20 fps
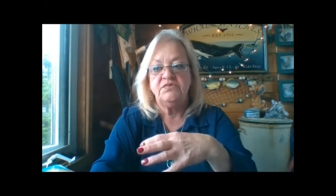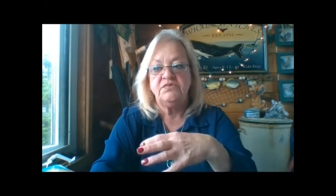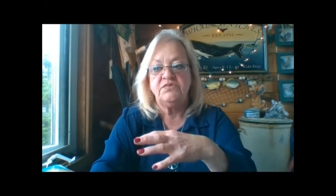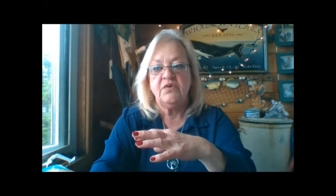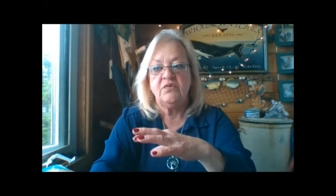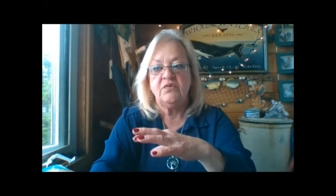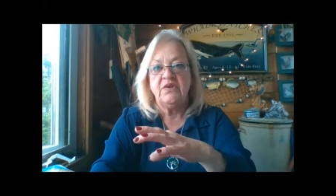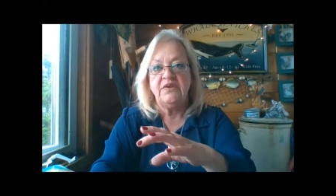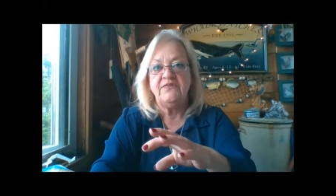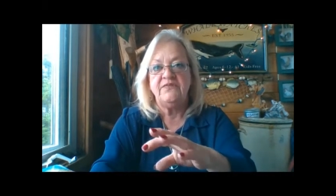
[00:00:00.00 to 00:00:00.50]

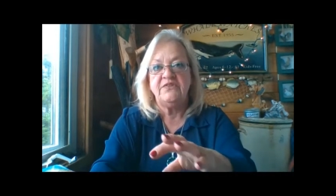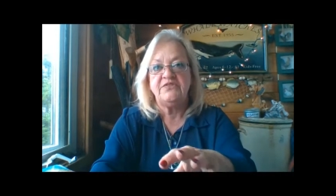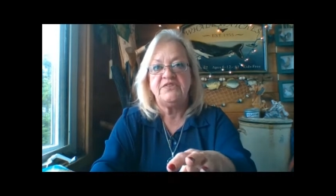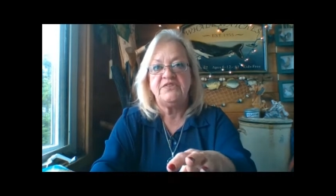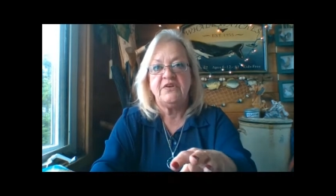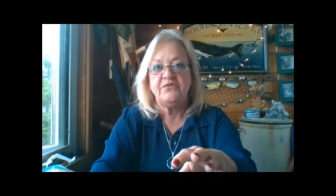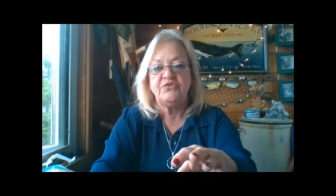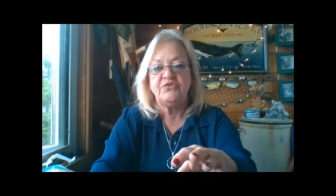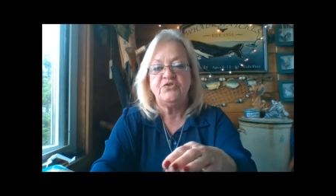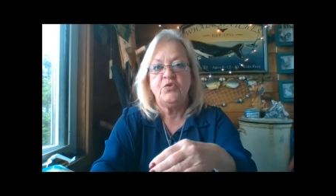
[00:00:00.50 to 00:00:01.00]
Don't leave
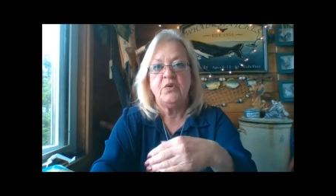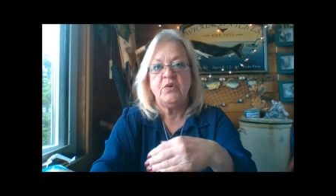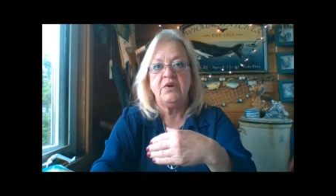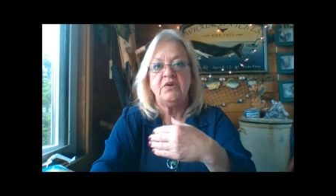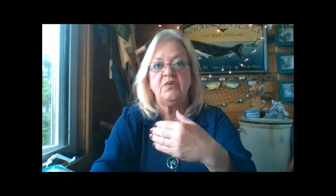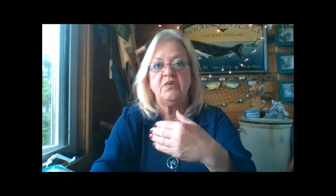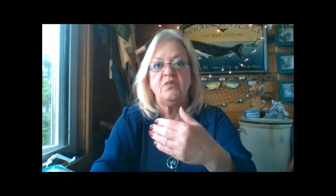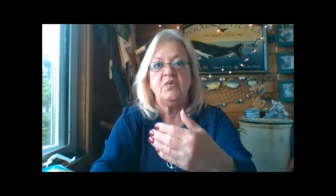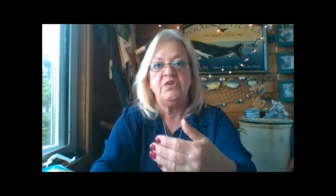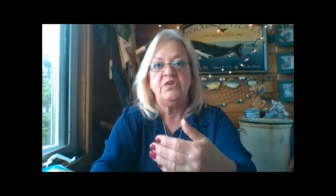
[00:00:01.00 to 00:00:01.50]
yourself short
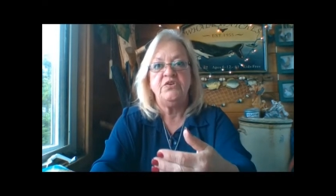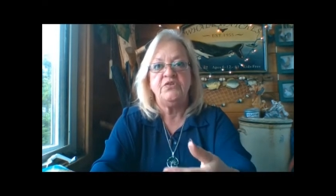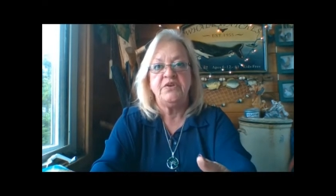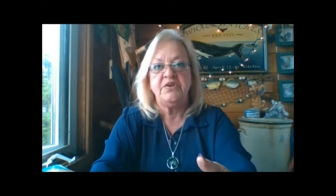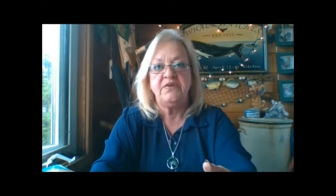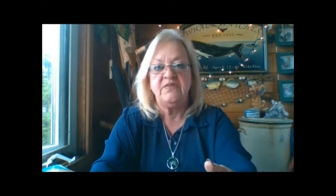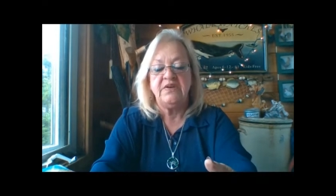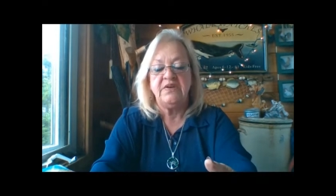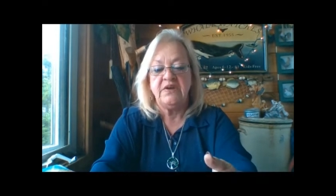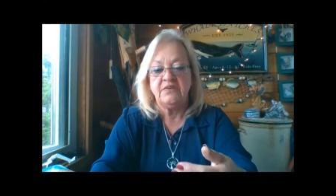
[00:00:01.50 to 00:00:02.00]
when you're
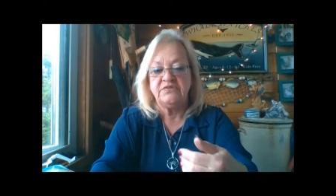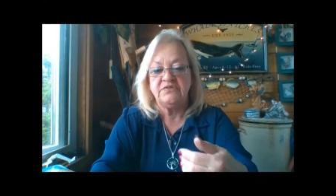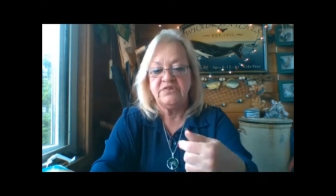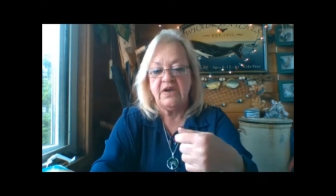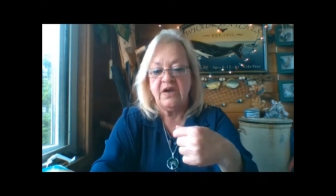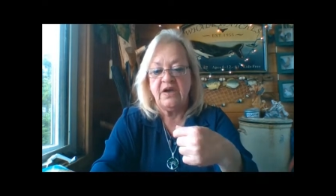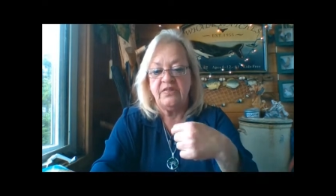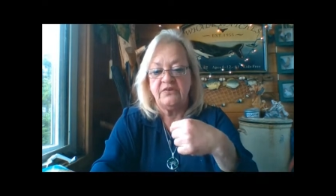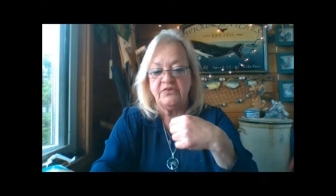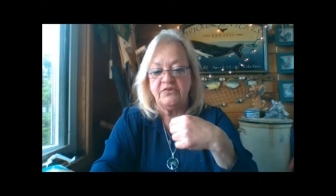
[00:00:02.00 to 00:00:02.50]
giving out to
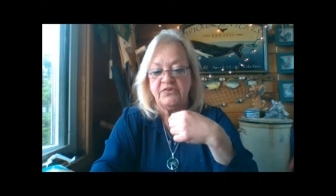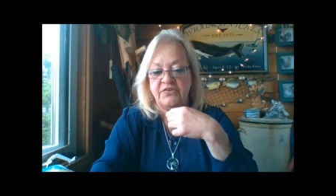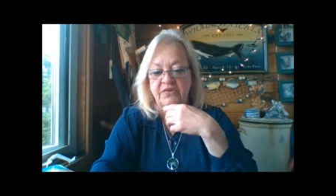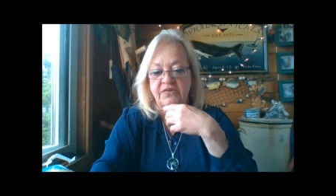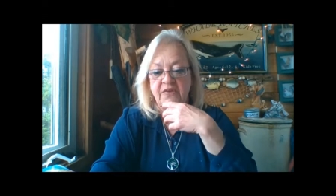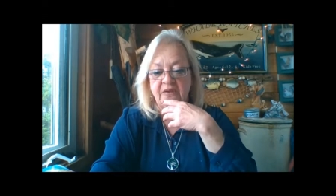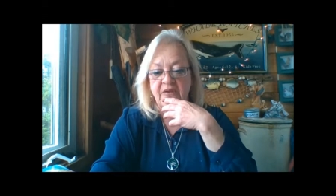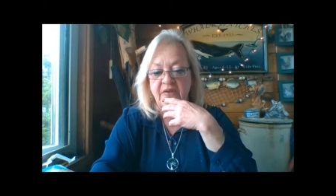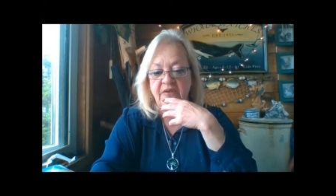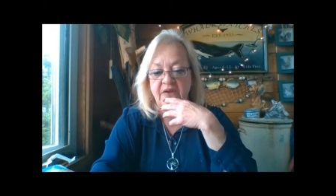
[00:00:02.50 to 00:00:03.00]
others
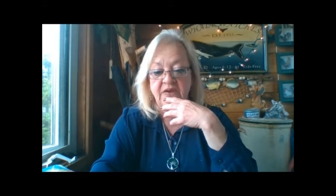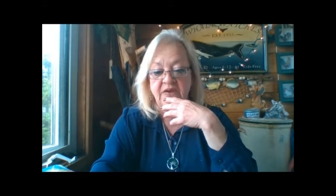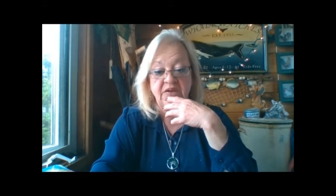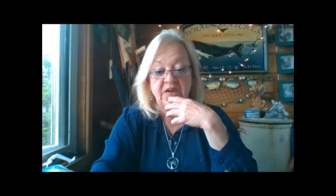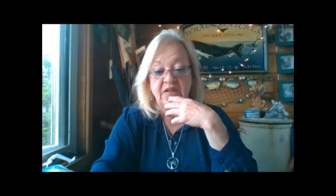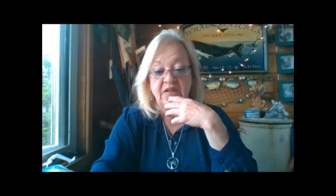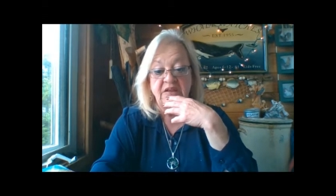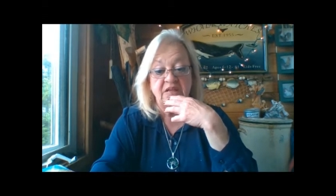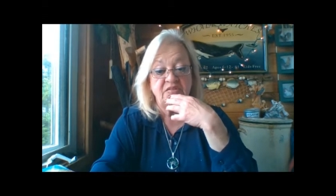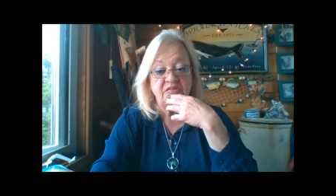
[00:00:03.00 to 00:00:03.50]
or you
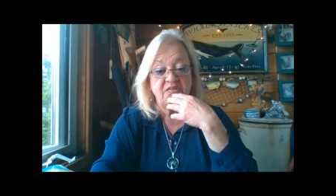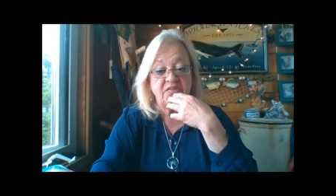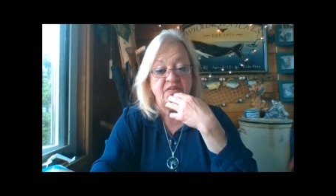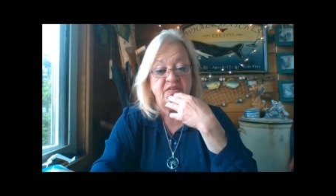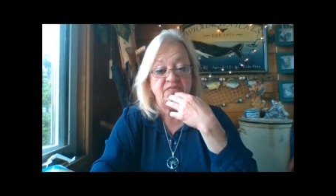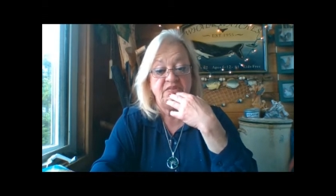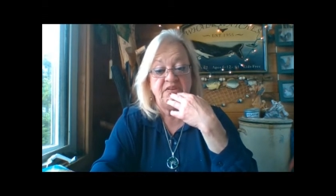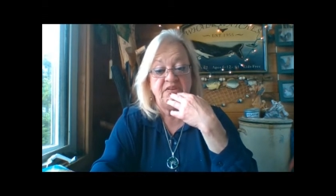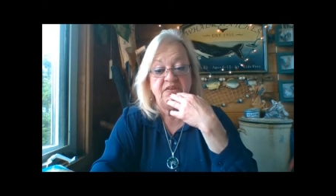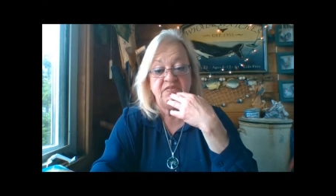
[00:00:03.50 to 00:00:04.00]
got nothing
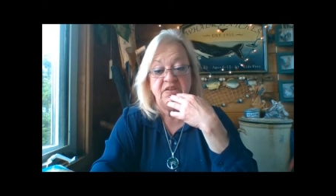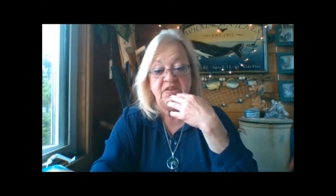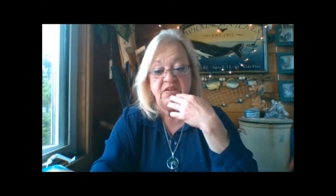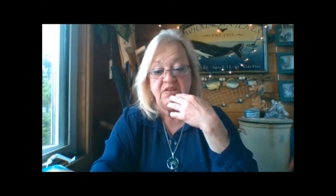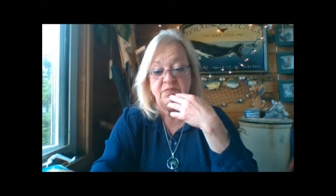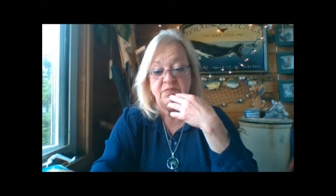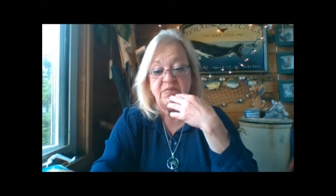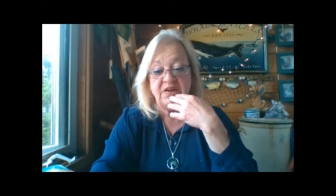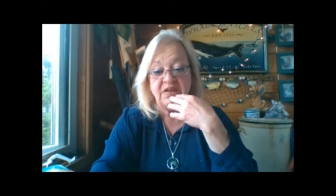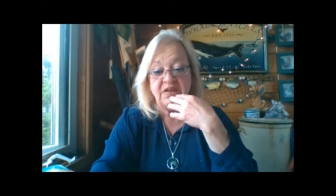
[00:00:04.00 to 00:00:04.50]
left to give to
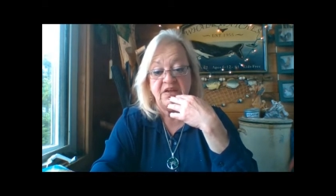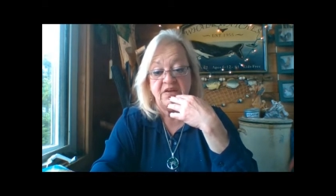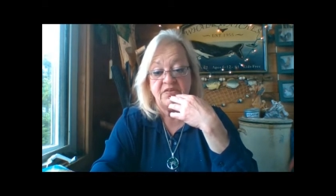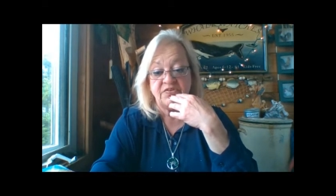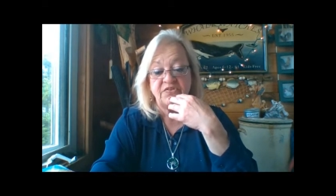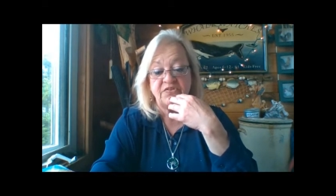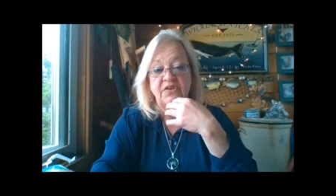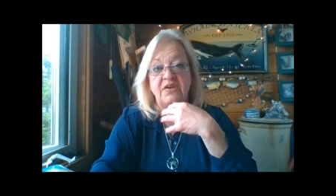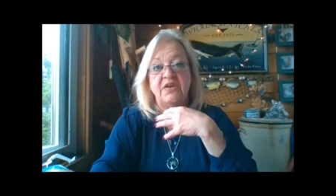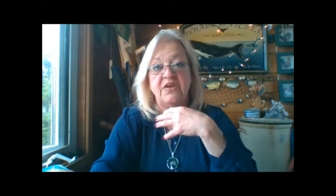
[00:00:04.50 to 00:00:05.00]
anybody
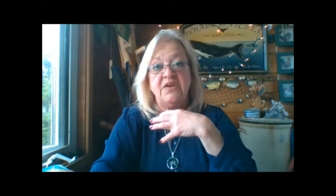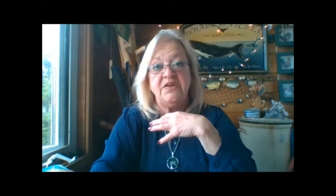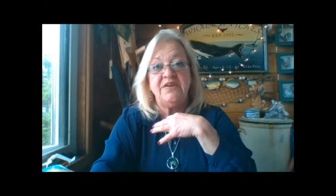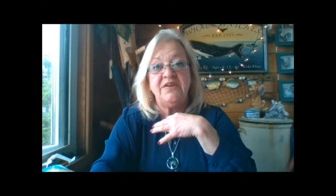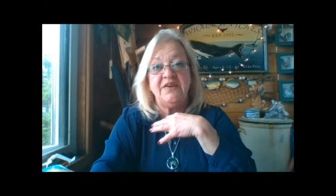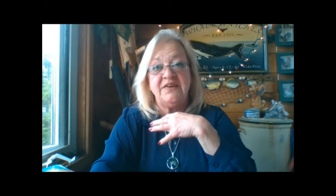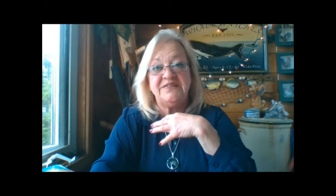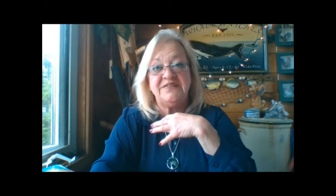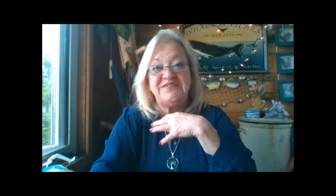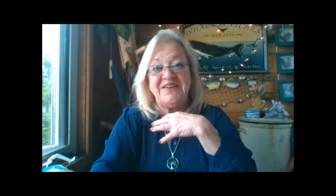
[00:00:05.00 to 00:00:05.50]
else.
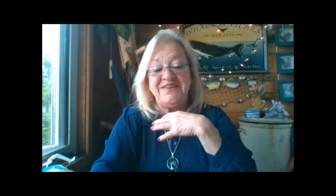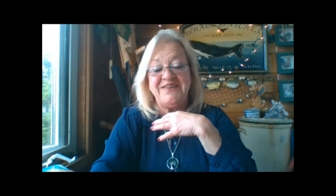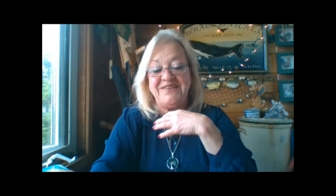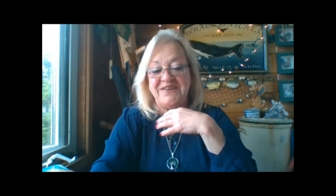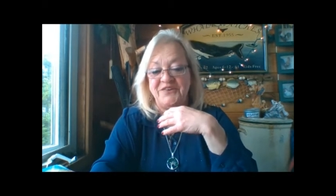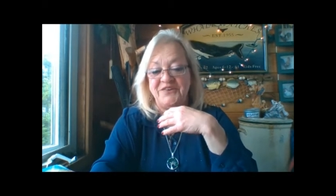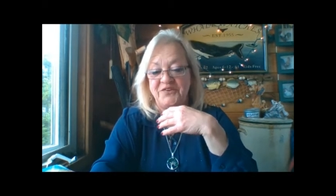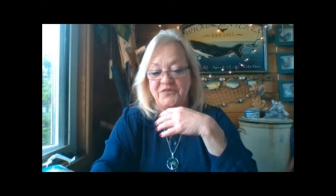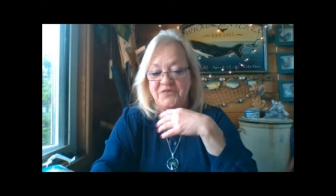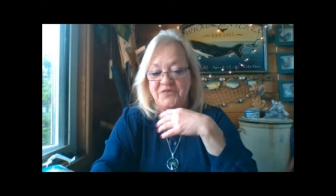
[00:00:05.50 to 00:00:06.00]
You got to take
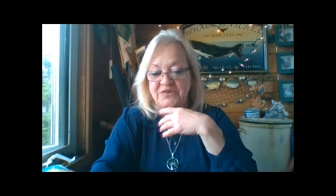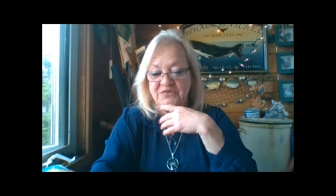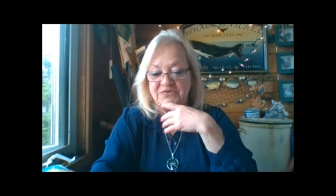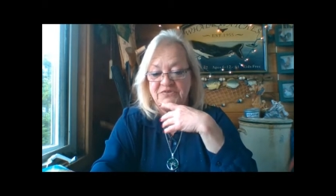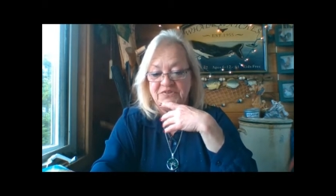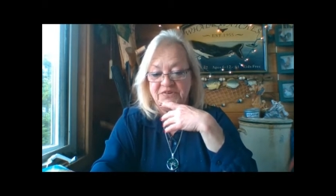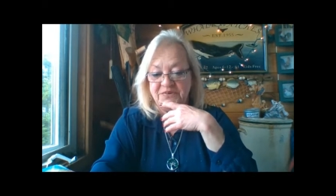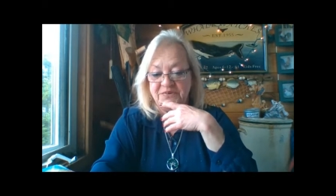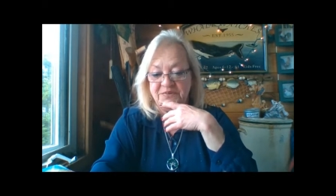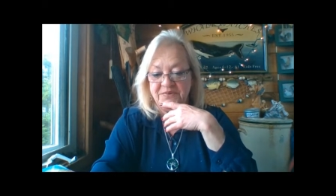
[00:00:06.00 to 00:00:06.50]
care of you
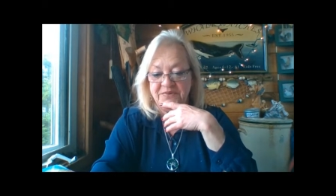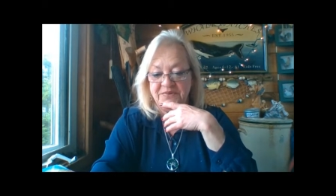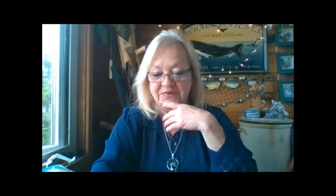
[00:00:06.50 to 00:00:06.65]
too.